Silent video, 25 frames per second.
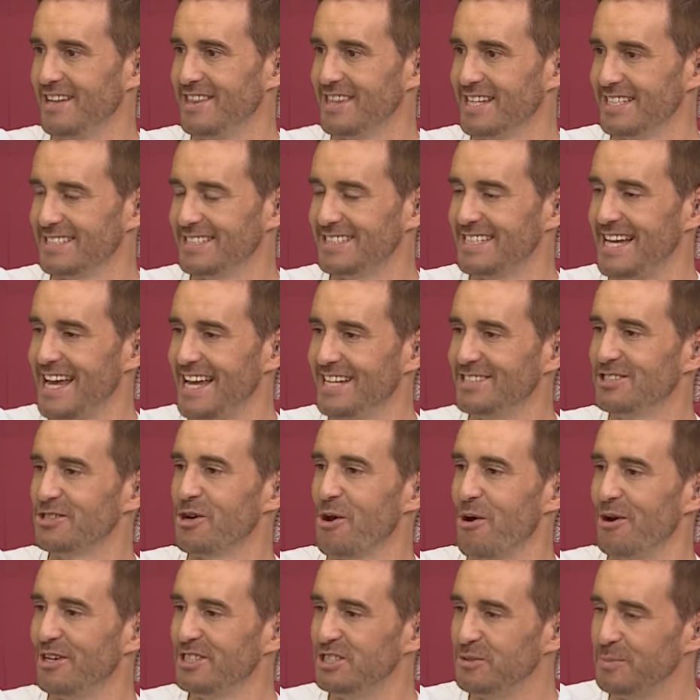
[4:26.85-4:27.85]
This is
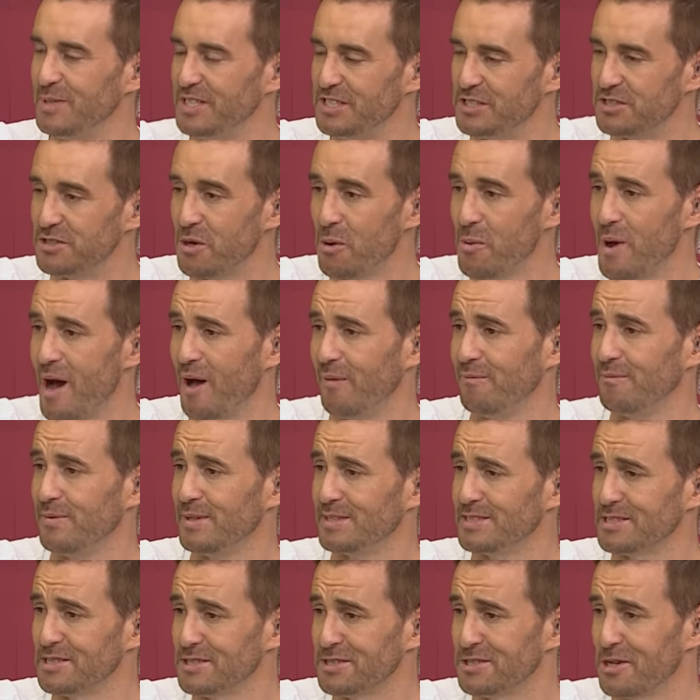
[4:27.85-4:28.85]
going to be so helpful
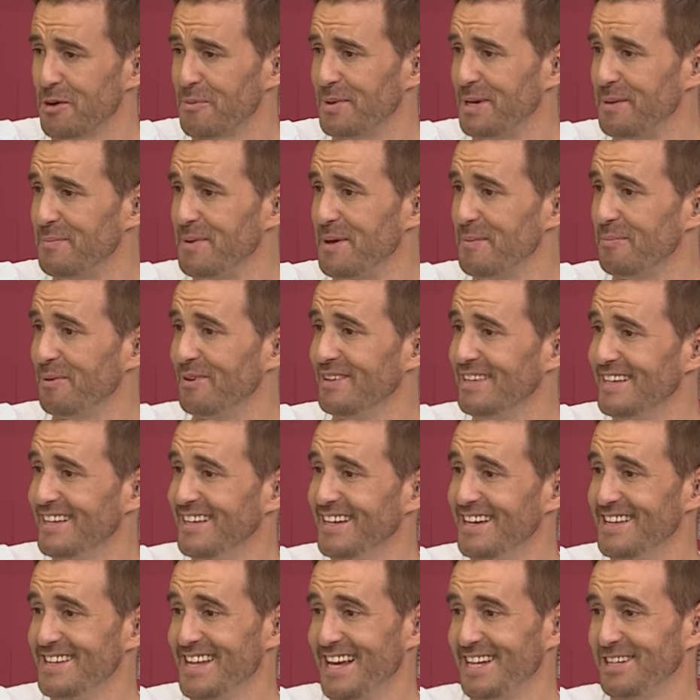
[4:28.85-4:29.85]
to so many people.
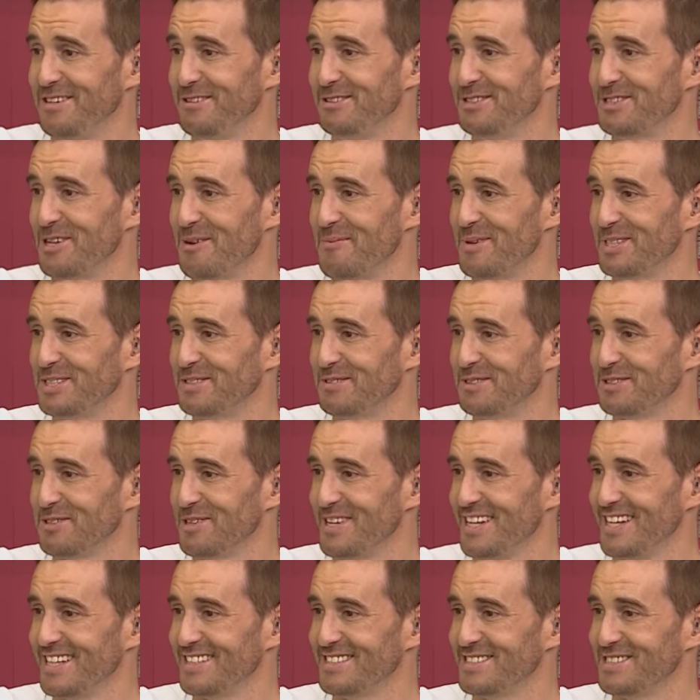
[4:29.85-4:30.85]
Thank you so much for
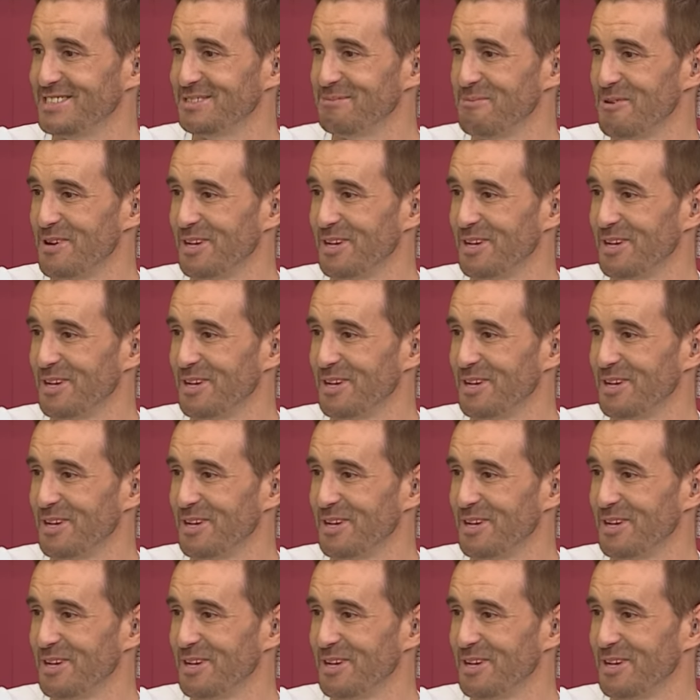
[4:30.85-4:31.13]
joining us this